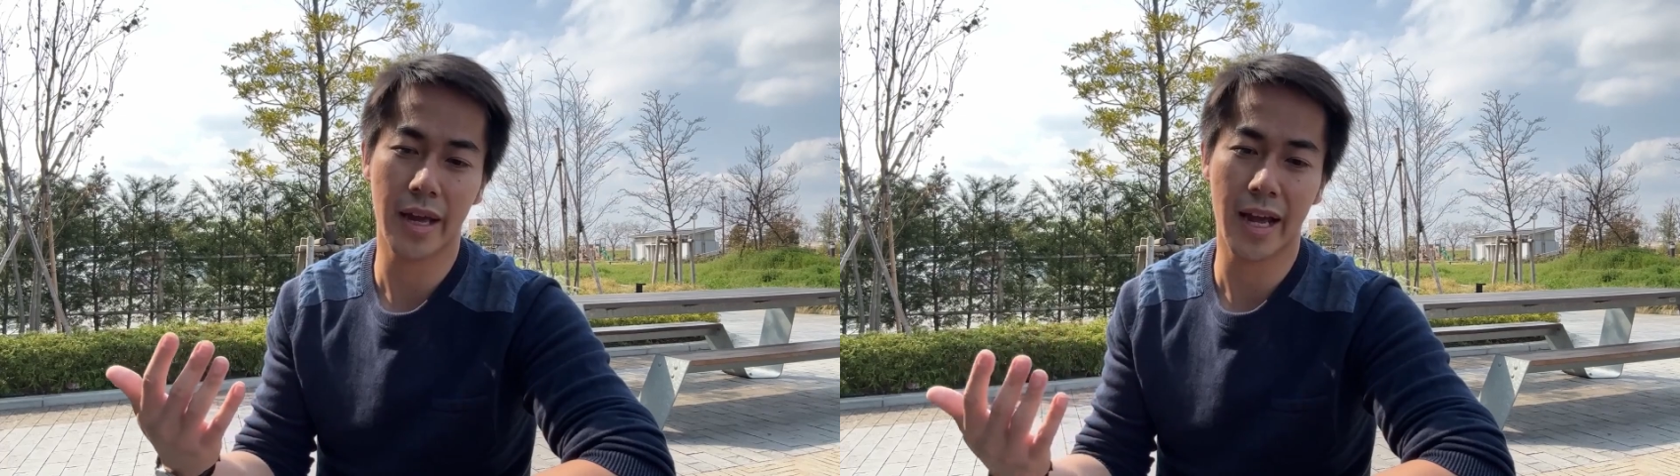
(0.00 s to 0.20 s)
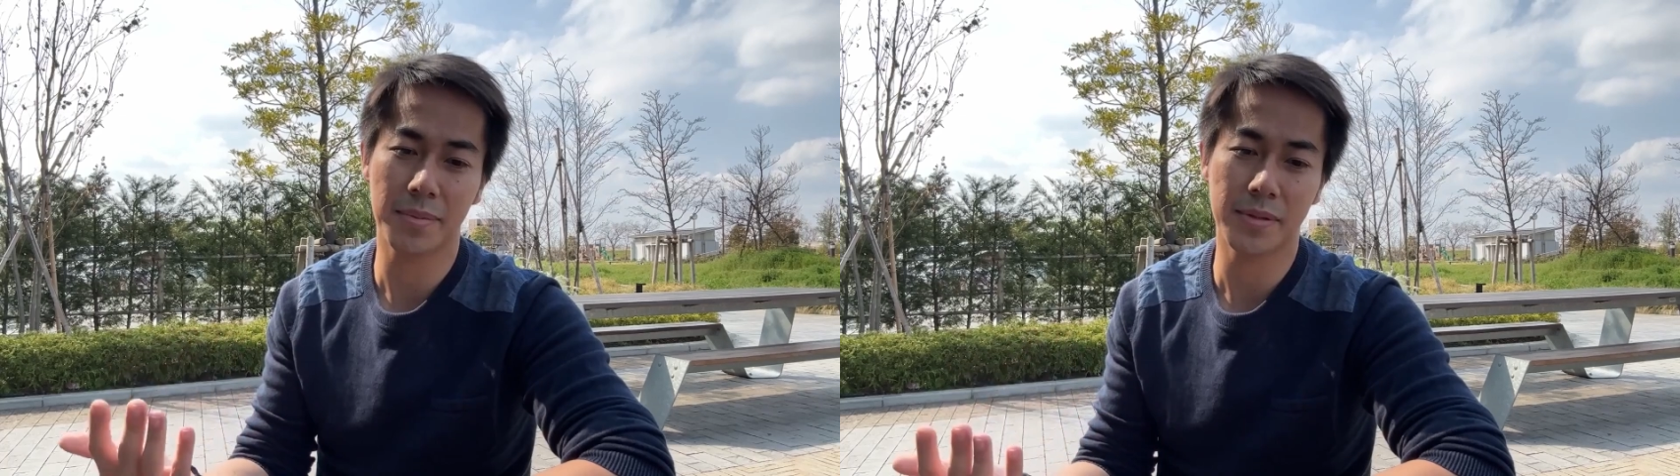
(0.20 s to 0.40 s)

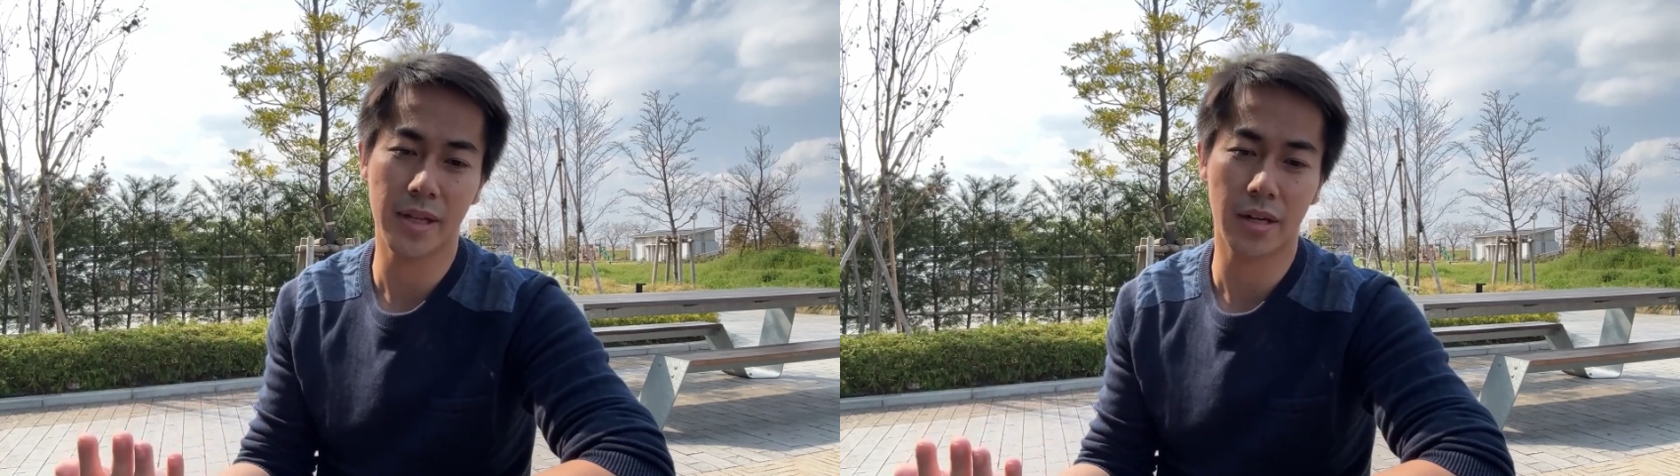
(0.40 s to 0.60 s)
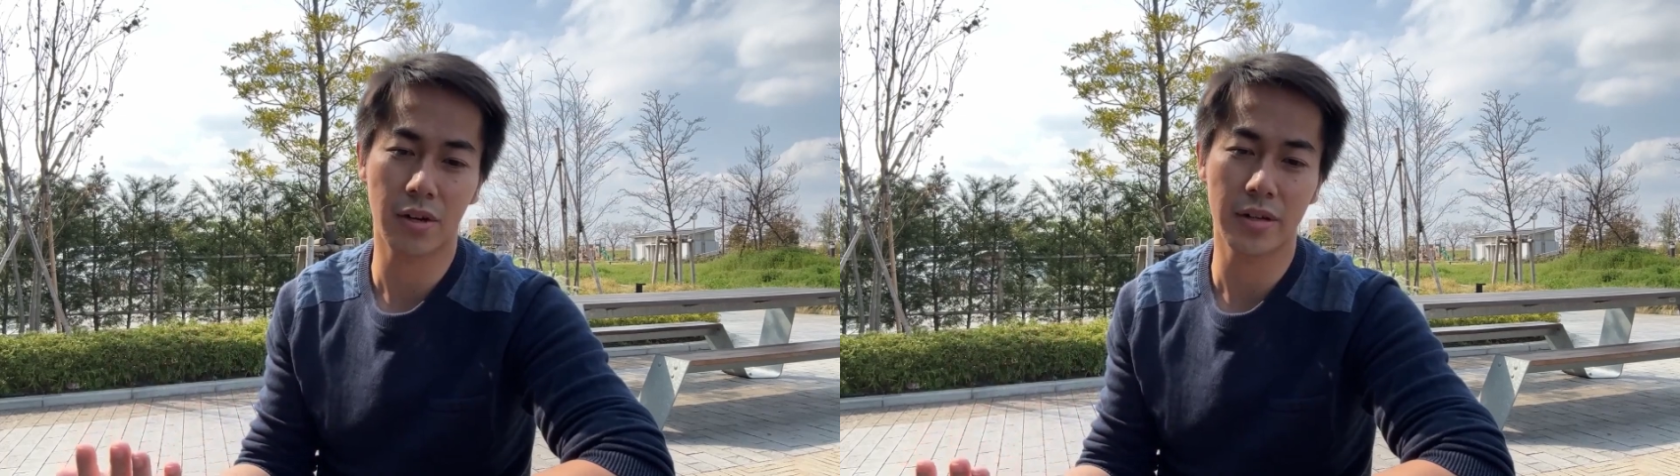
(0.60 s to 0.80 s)
apps
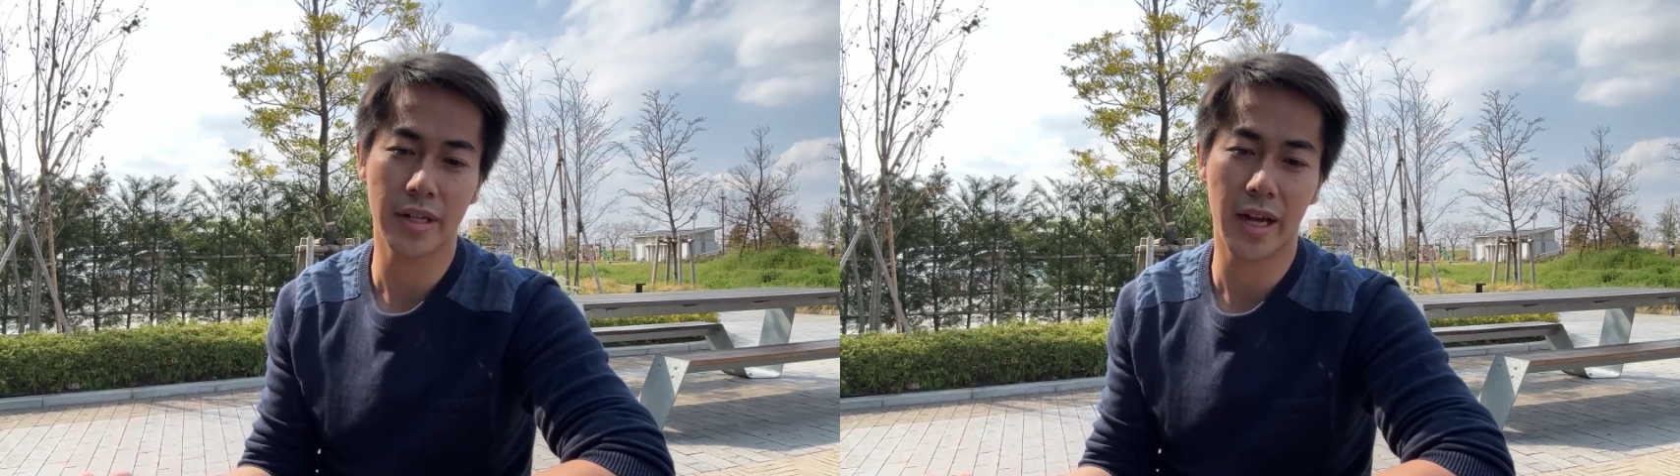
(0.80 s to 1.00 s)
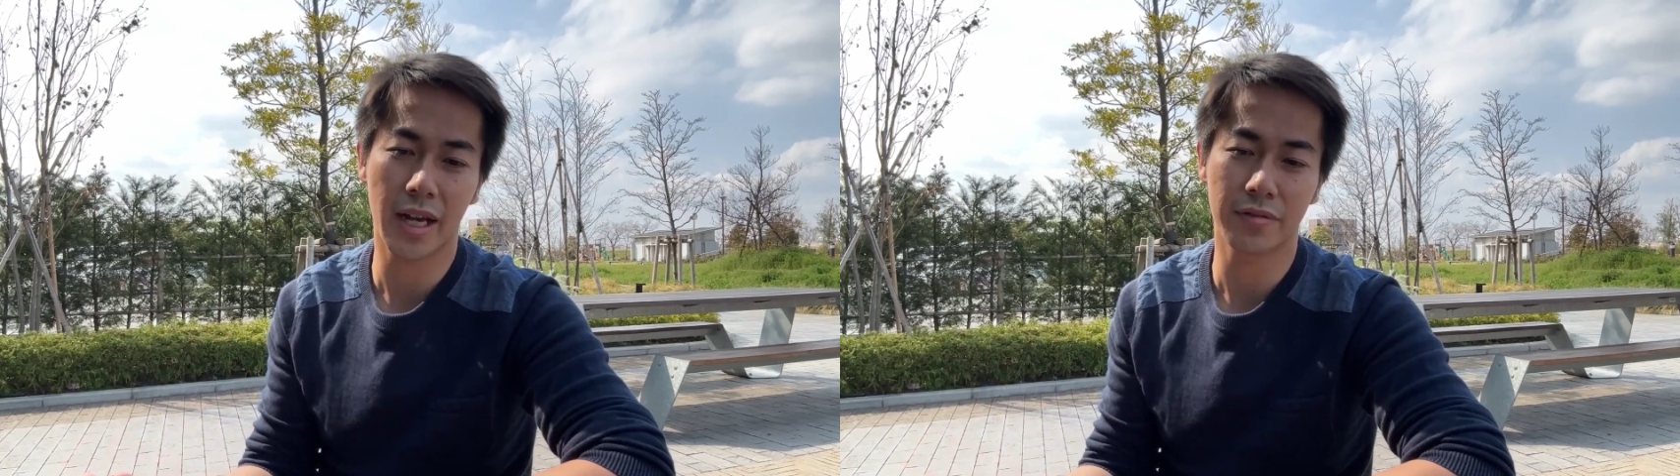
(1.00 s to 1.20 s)
that
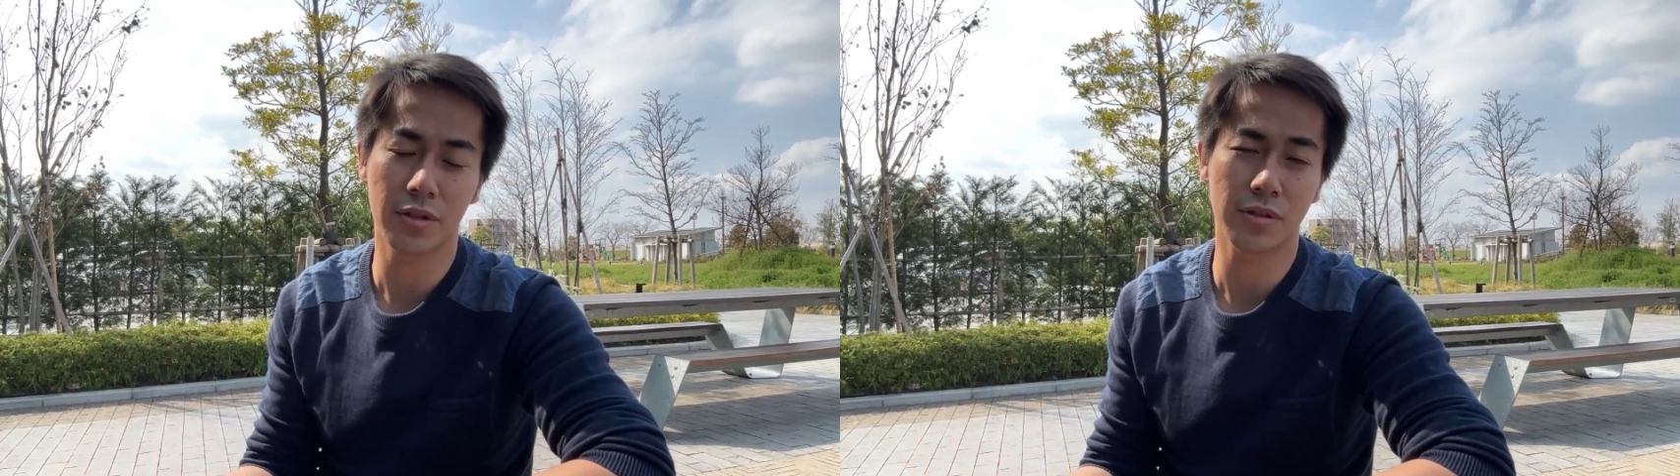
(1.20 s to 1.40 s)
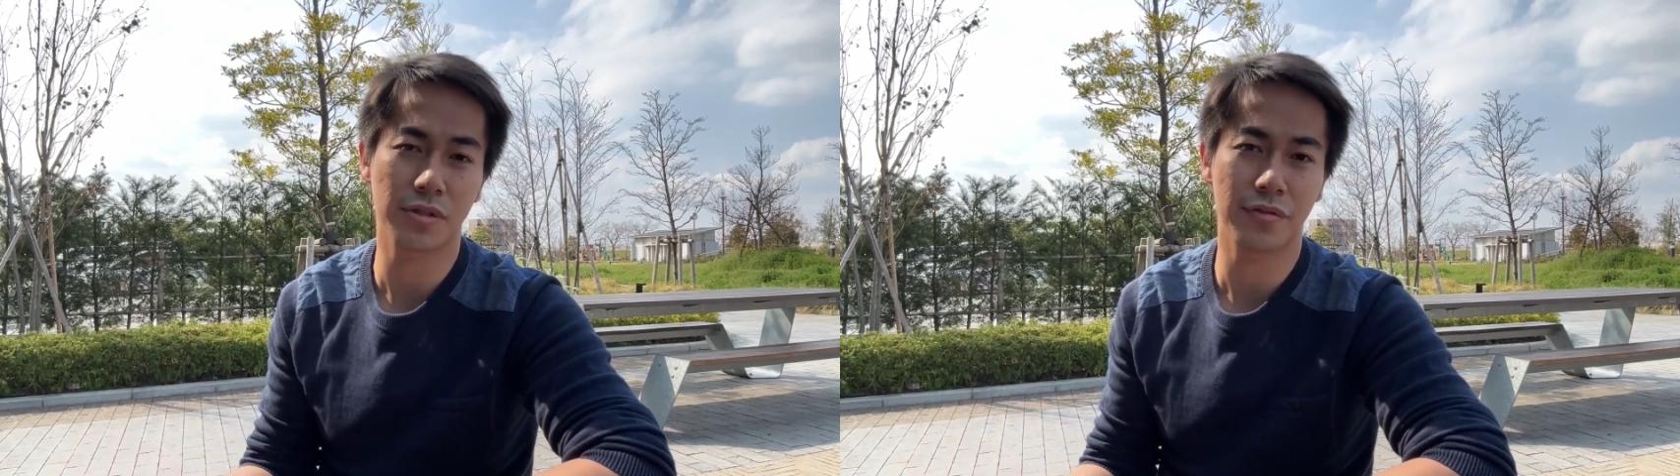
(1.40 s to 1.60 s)
already have those